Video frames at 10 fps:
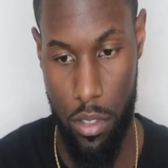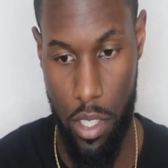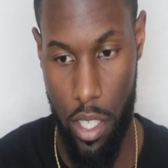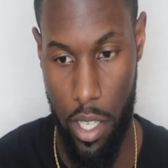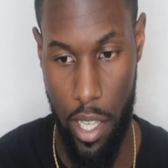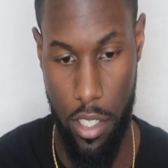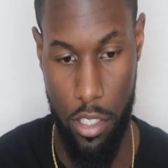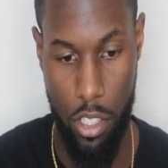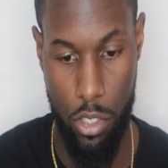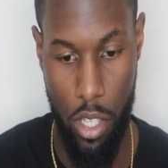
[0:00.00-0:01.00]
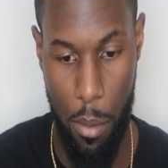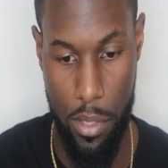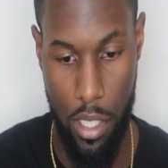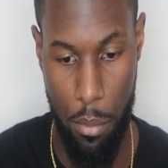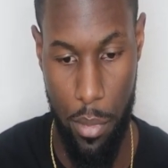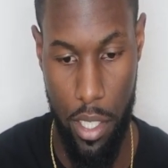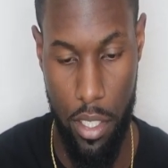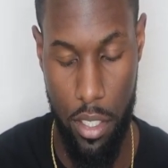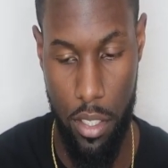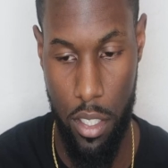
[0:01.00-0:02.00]
okay, and it shows you how much I'm
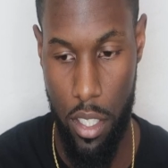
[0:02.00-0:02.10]
making.